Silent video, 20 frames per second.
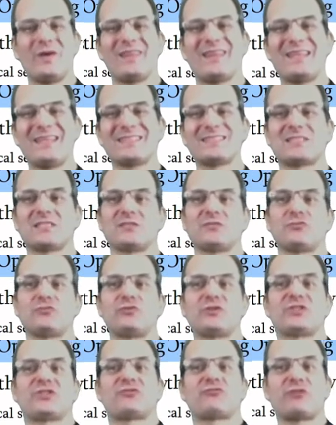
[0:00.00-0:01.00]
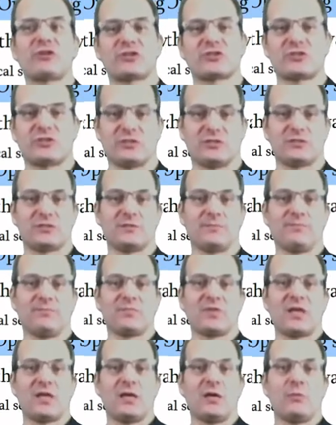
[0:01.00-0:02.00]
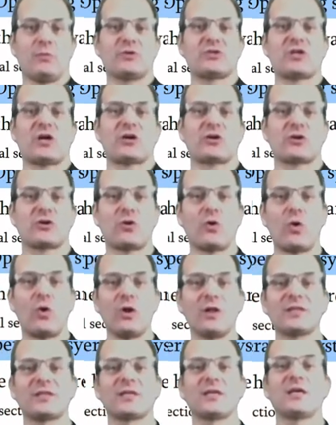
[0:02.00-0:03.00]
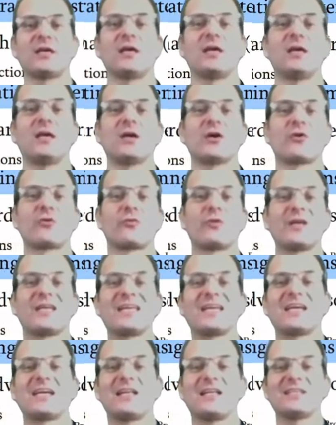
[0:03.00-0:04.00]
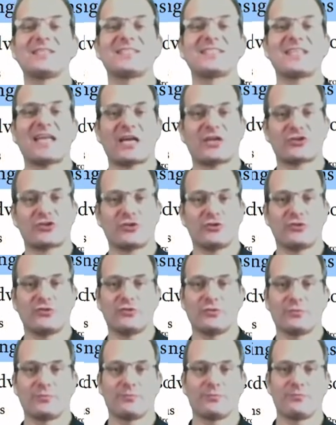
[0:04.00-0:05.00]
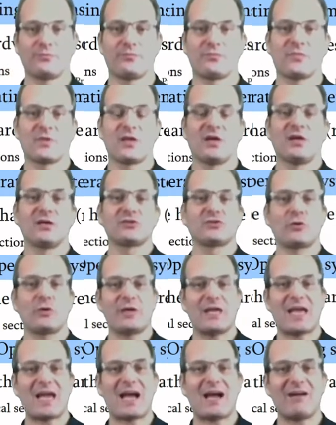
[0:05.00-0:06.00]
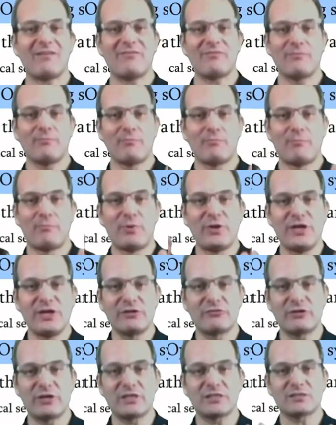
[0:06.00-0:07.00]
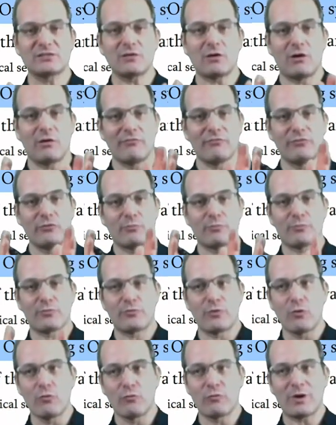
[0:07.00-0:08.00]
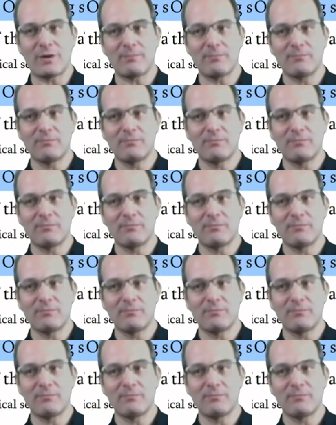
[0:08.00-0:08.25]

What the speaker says: these restrictions, which are called critical sections. So you have periods of your program